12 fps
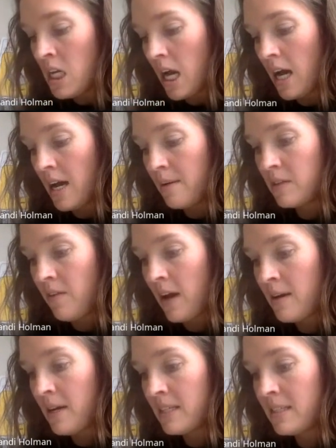
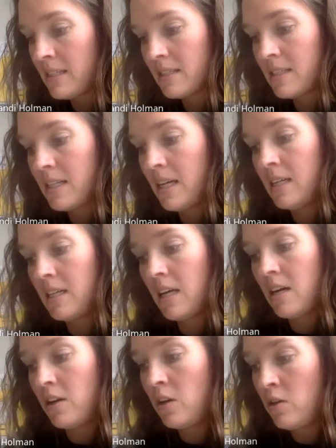Divided by 16 to get
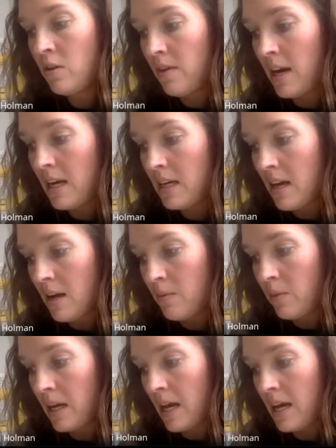our unit rate, and
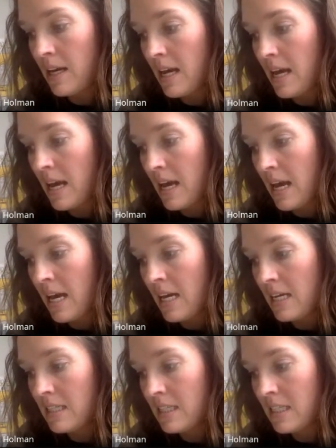we get
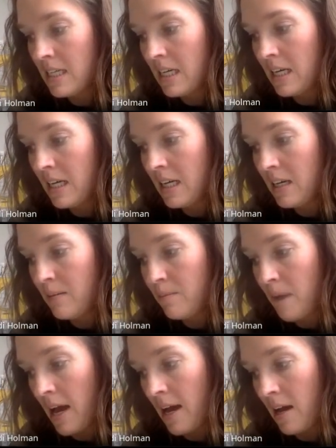18
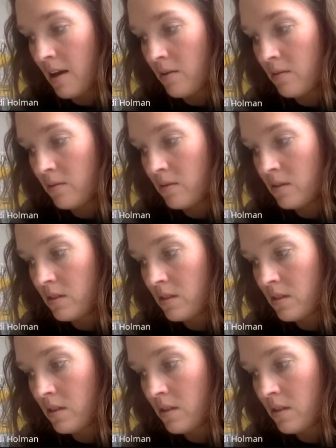pounds